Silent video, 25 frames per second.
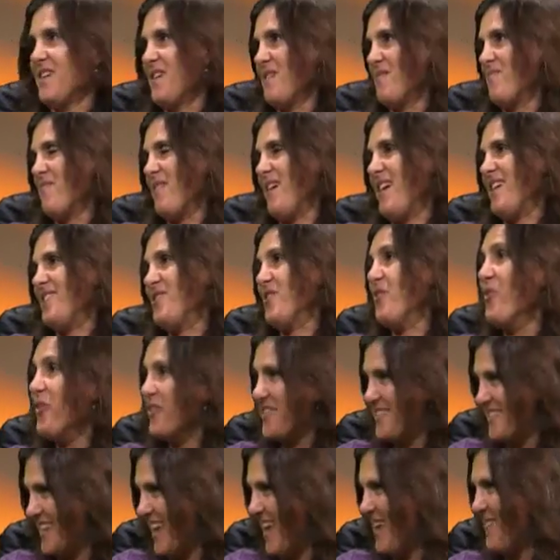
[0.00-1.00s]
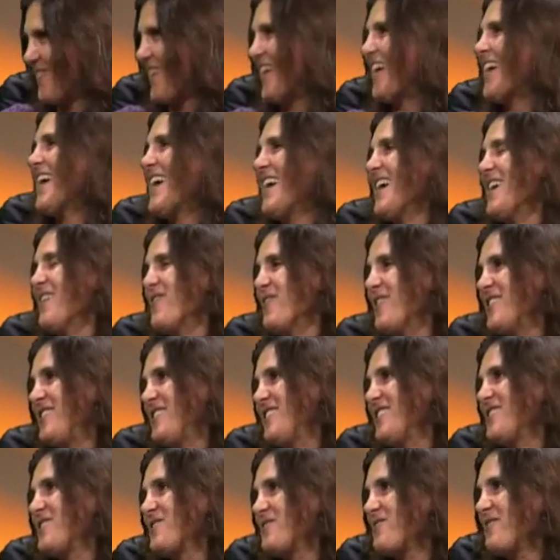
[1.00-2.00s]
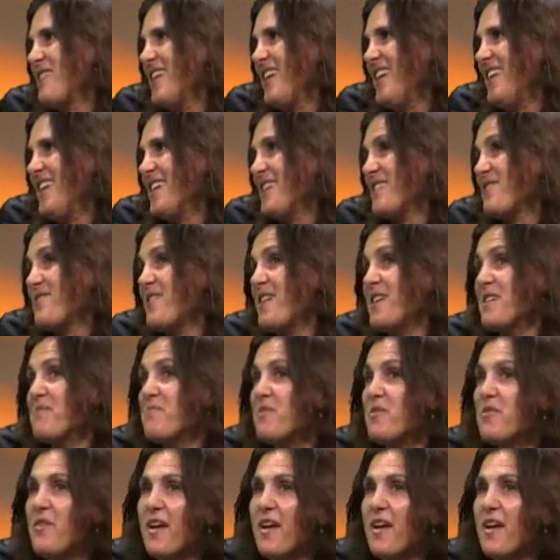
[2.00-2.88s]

my doorstep, which is really incredible.